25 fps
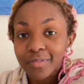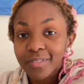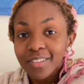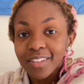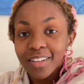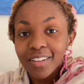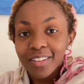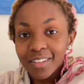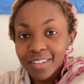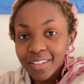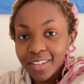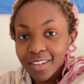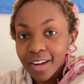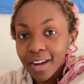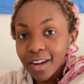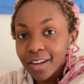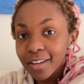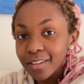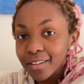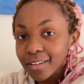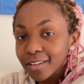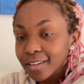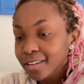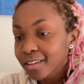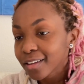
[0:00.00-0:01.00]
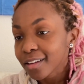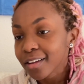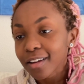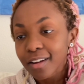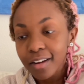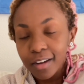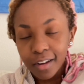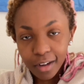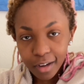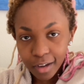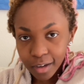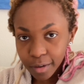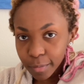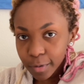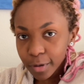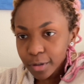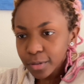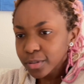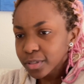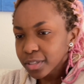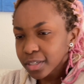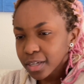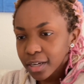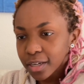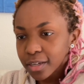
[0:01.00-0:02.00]
now that I got
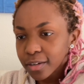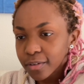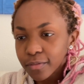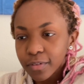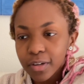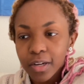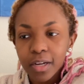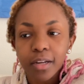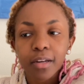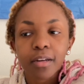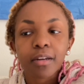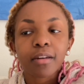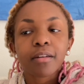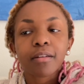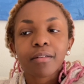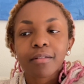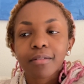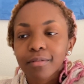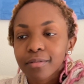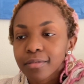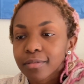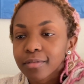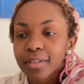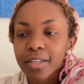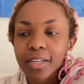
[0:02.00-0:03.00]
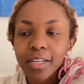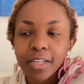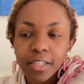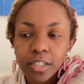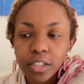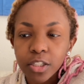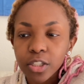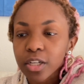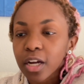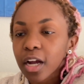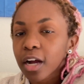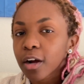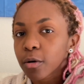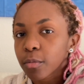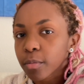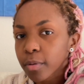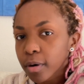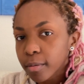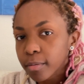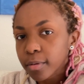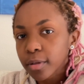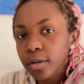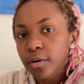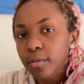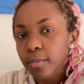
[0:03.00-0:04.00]
eyebrows kind of done-ish, I'll
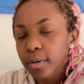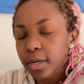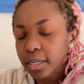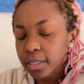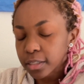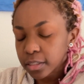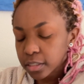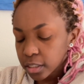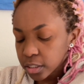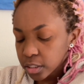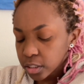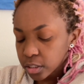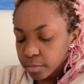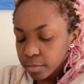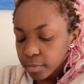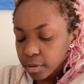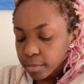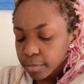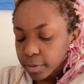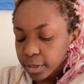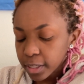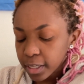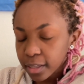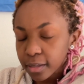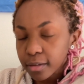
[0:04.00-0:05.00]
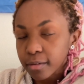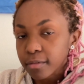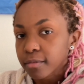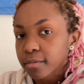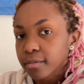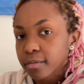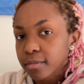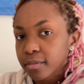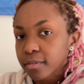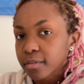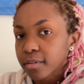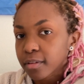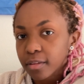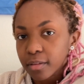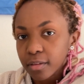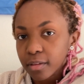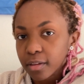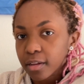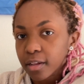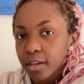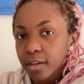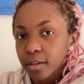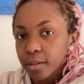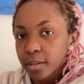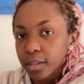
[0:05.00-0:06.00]
probably go back and touch them up again
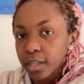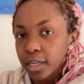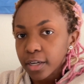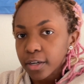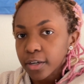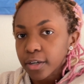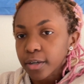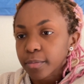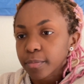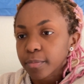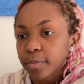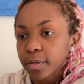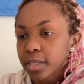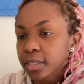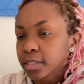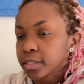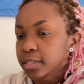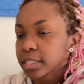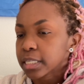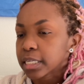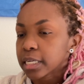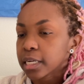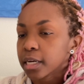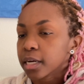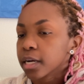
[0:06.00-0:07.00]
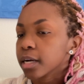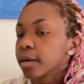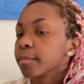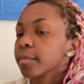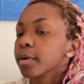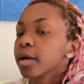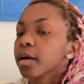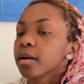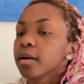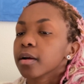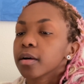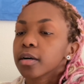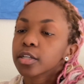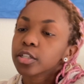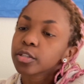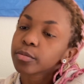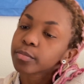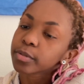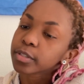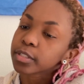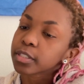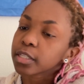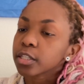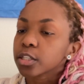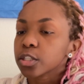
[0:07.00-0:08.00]
later because I'm not
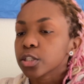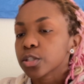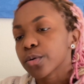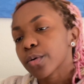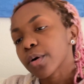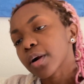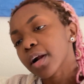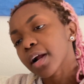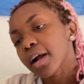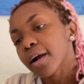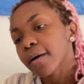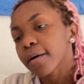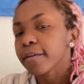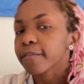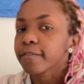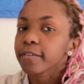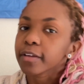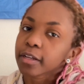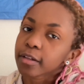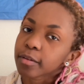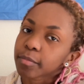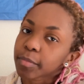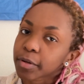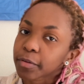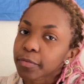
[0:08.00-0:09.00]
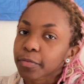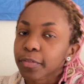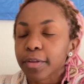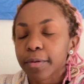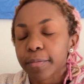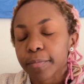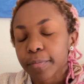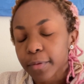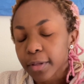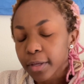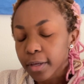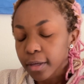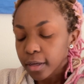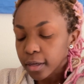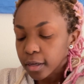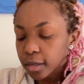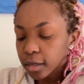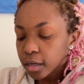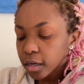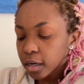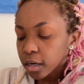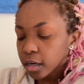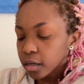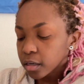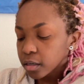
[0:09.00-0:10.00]
100% sure how I feel about them.
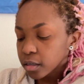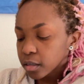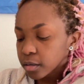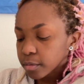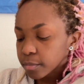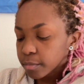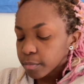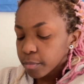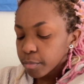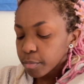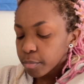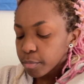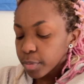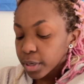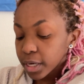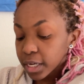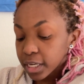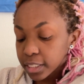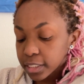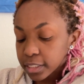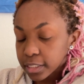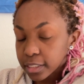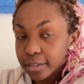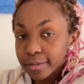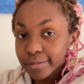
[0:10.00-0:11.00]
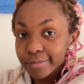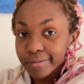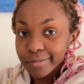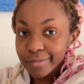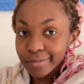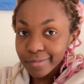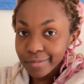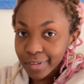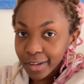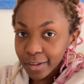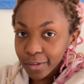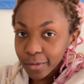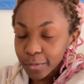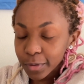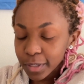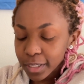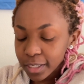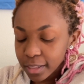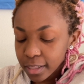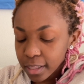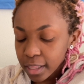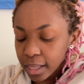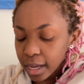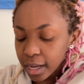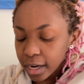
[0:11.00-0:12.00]
But now that we did
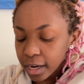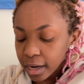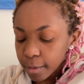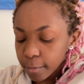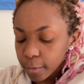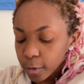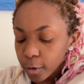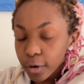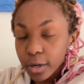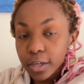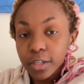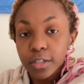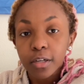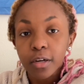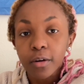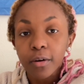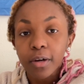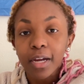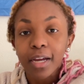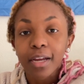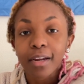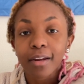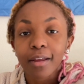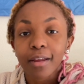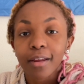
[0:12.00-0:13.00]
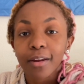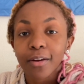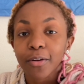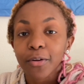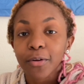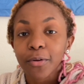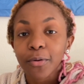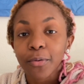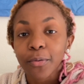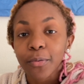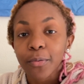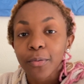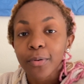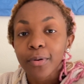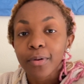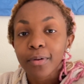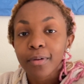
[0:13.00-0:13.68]
that, I'm going to go ahead and do